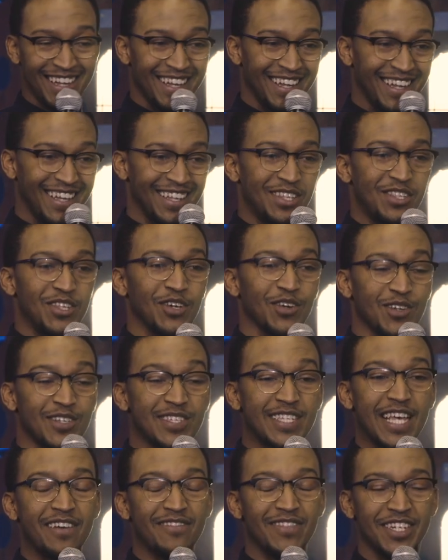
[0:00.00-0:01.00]
It took
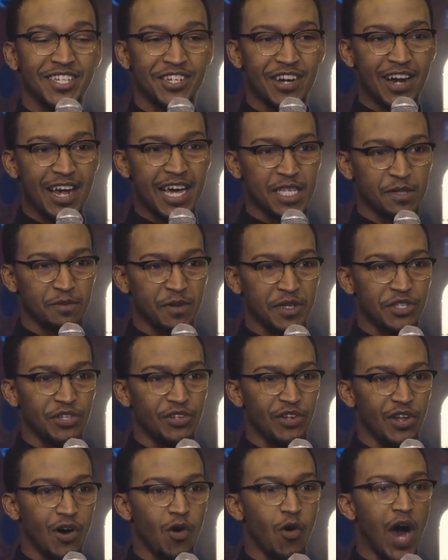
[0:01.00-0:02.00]
seven tries, but you
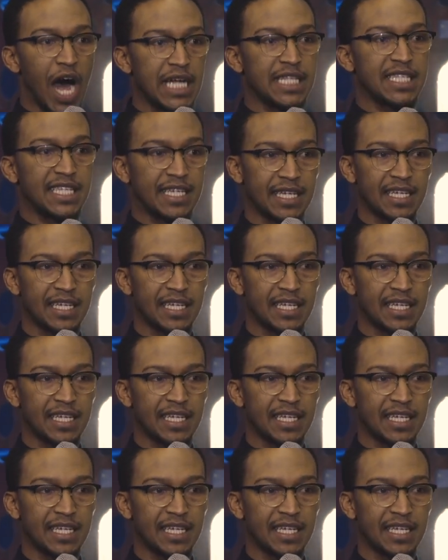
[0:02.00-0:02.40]
know what?